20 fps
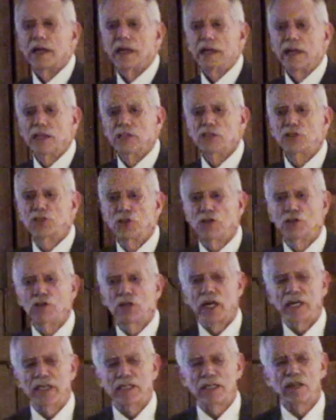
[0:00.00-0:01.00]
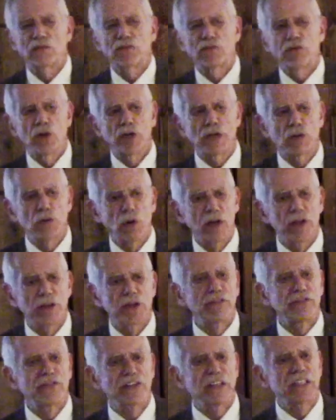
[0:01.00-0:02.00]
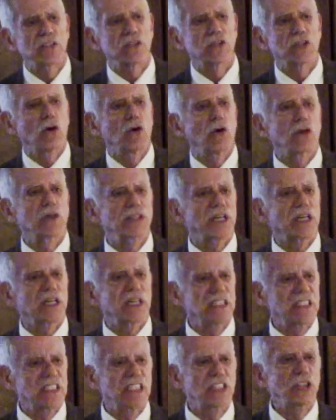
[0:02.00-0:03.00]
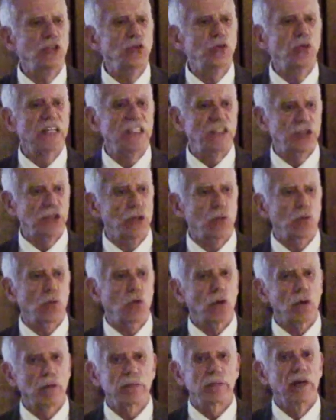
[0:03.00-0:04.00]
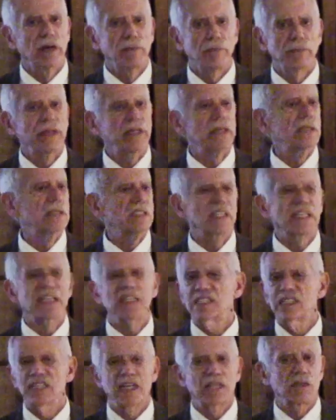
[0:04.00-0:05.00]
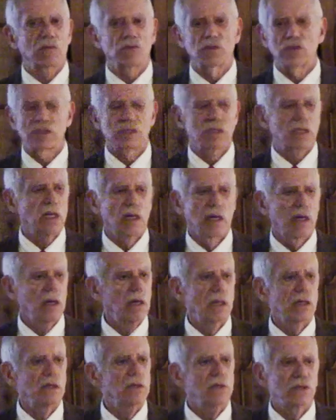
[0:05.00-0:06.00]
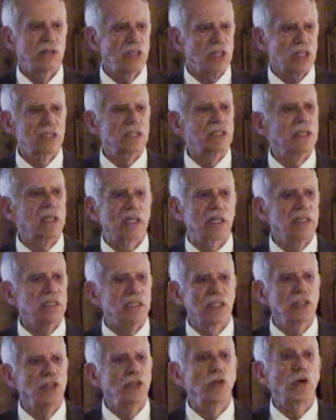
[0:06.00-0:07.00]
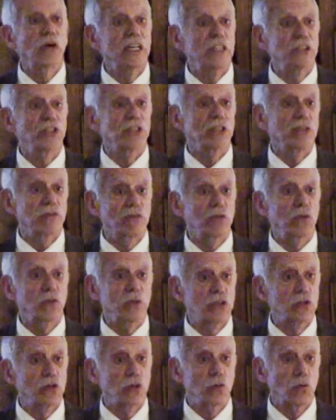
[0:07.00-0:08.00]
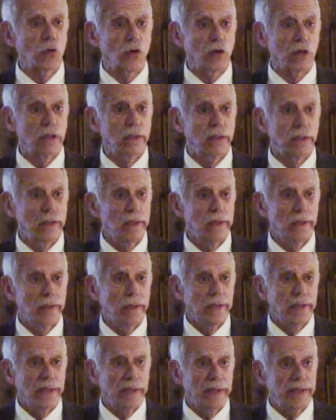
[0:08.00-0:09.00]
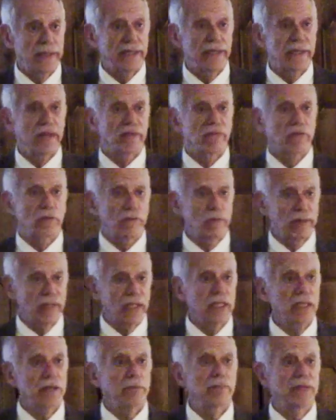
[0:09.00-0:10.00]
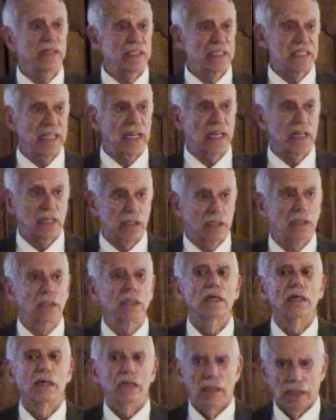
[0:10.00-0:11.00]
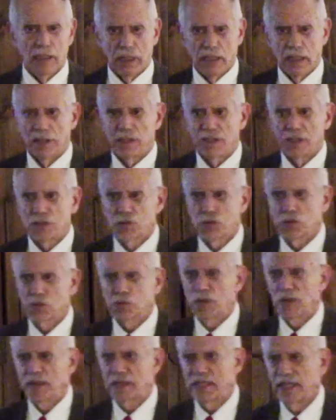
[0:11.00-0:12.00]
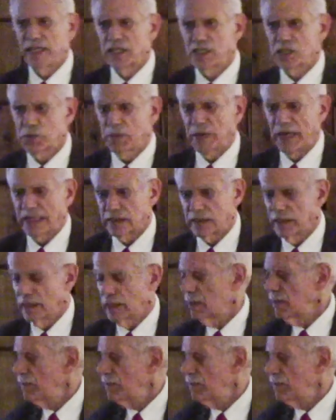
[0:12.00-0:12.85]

in June 1941, the Finns called the Continuation War because they said it was just a continuation of the Winter War. It had never really been settled, and this was what they expected.